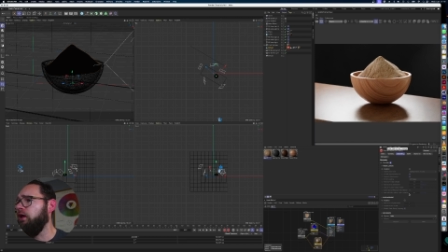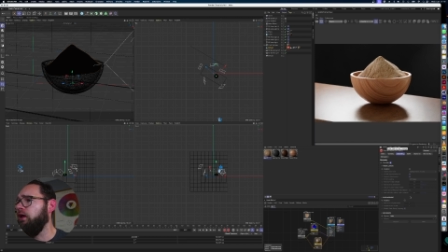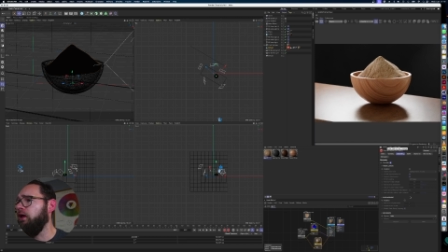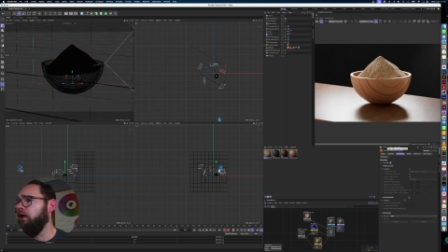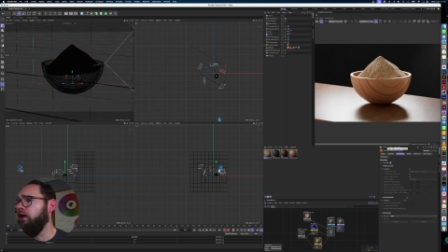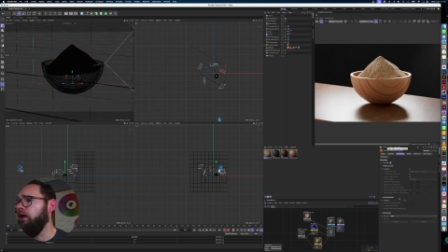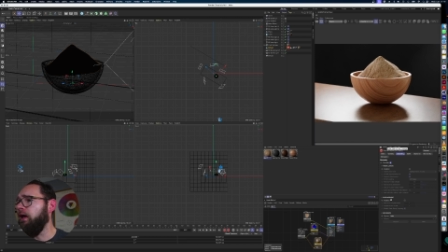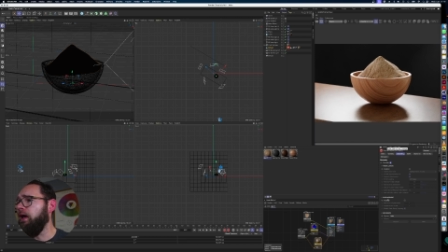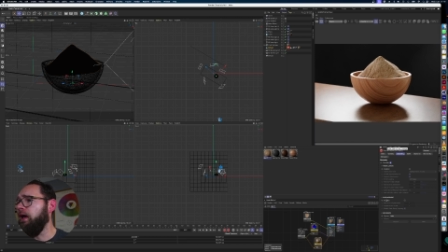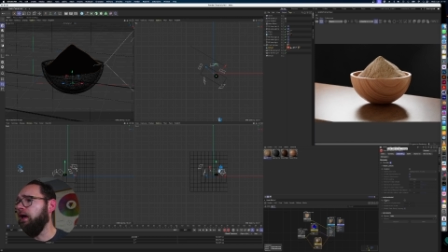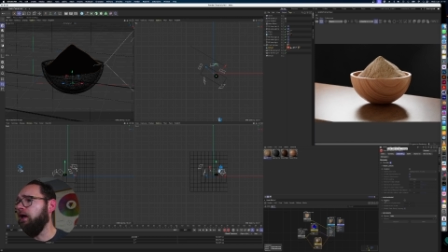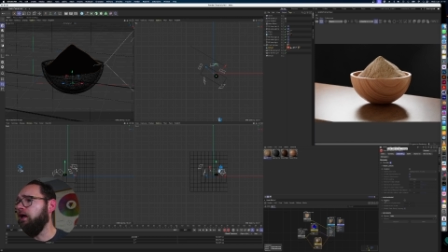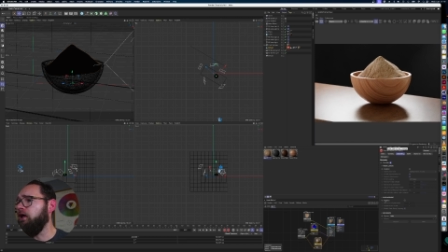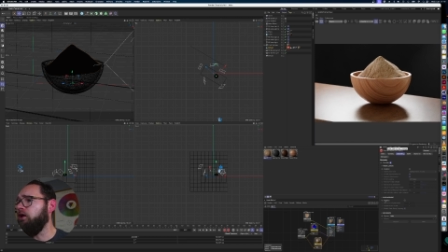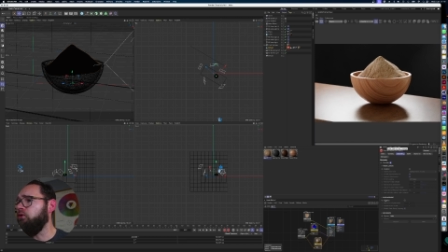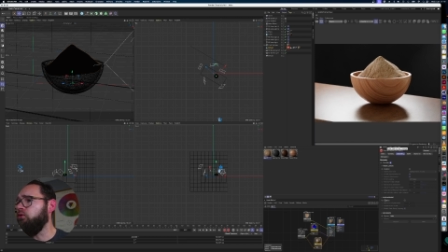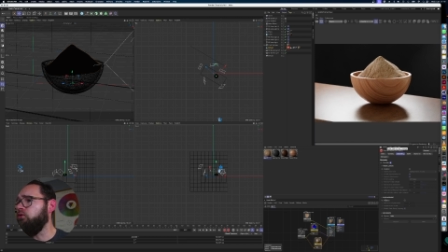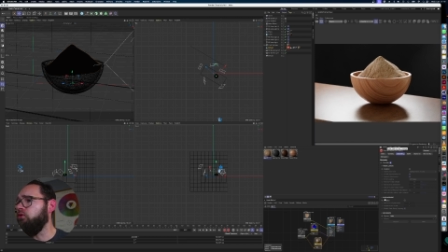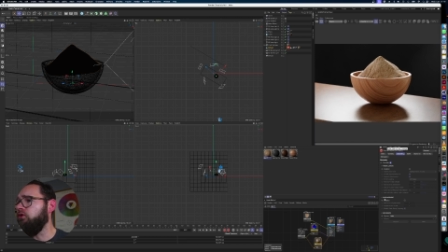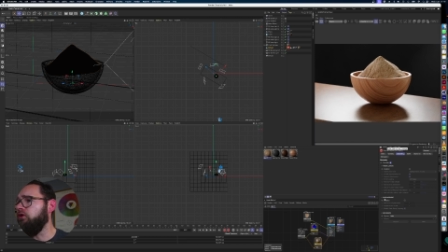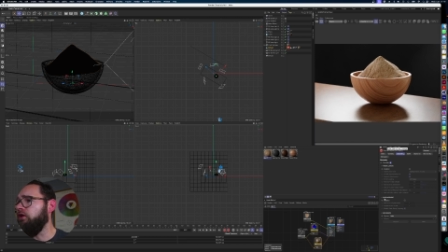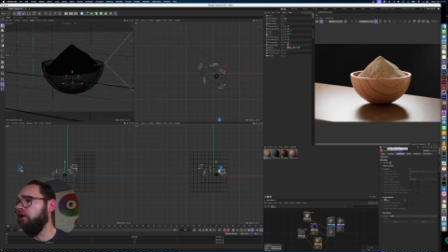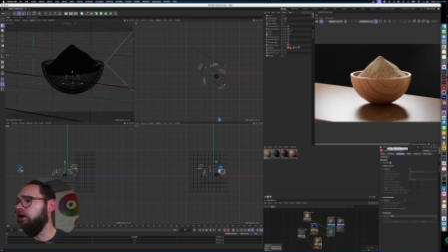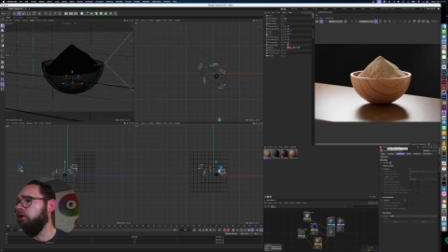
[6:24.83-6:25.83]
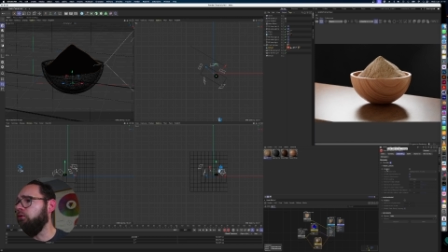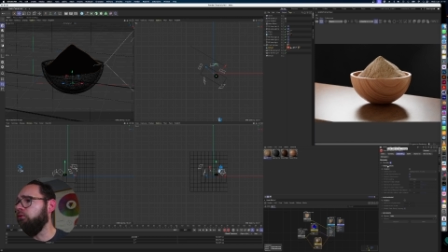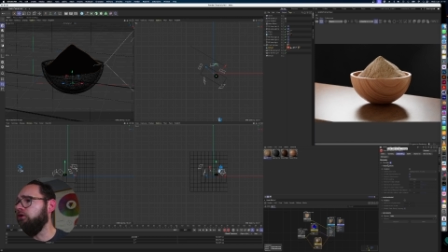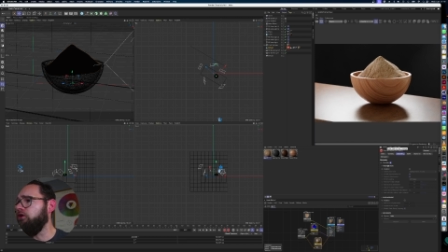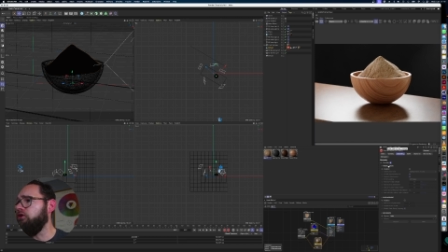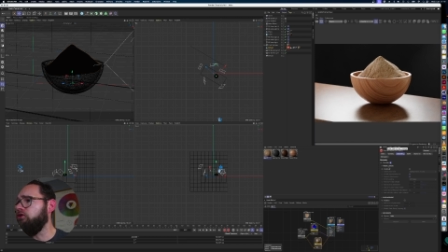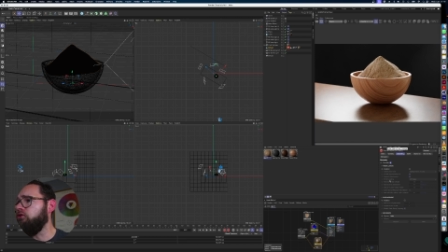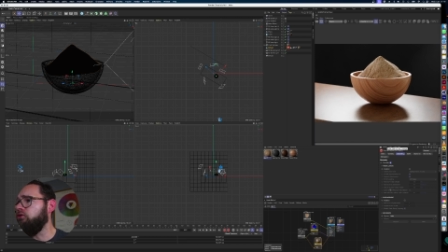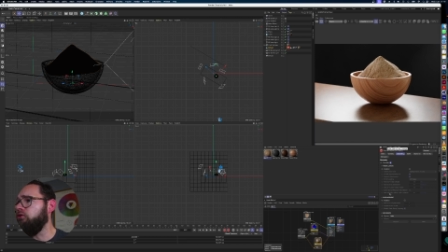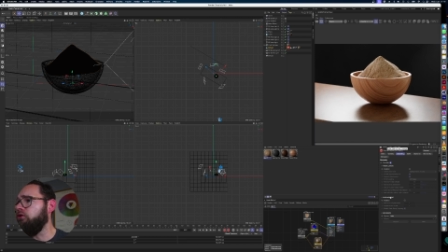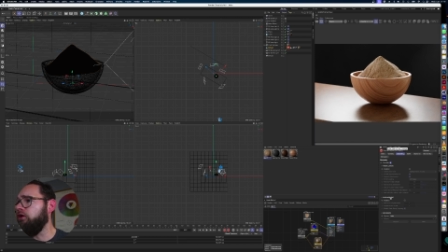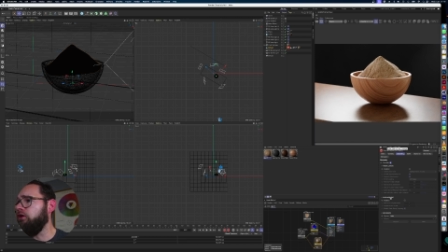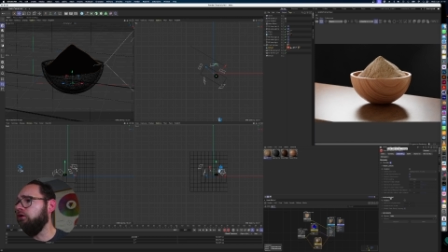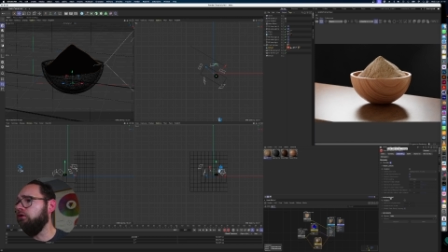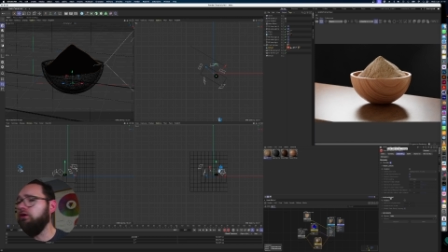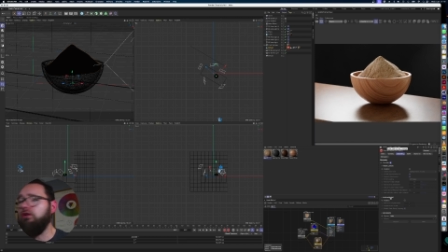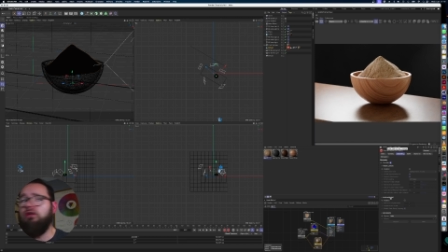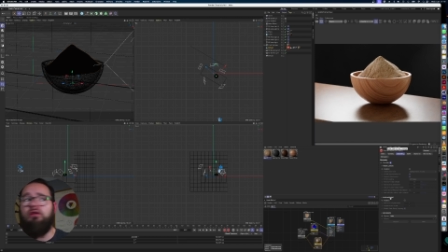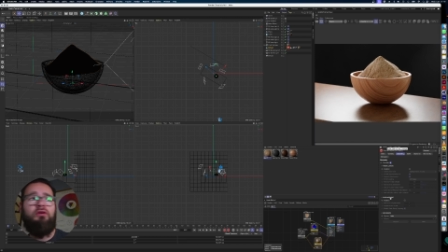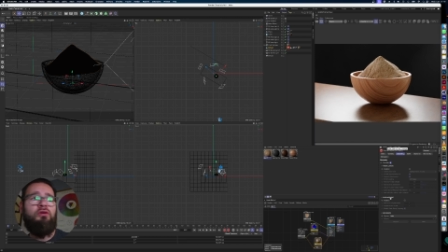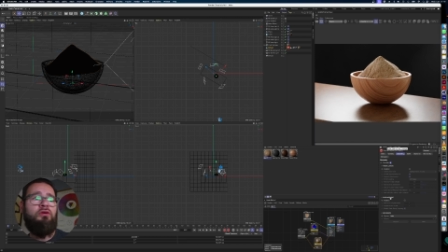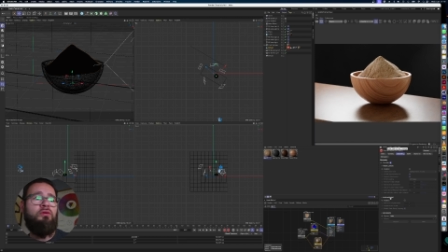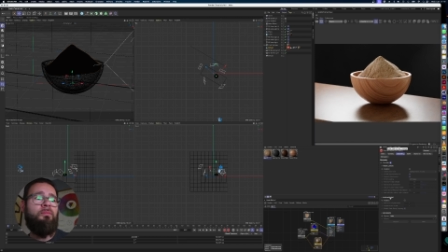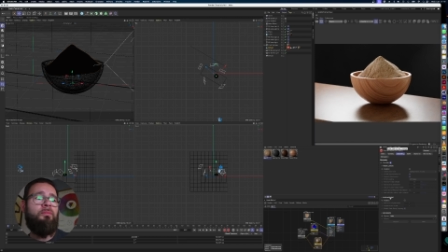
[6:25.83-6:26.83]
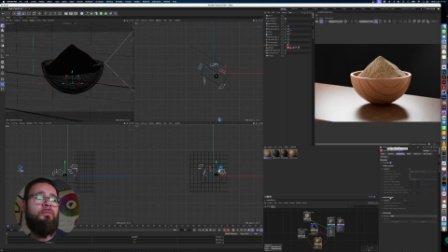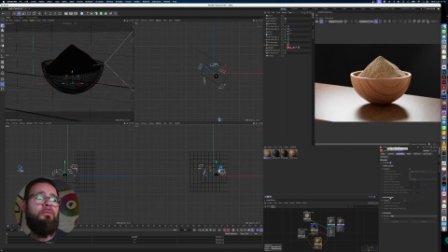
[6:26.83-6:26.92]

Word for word: And now we need to go down here.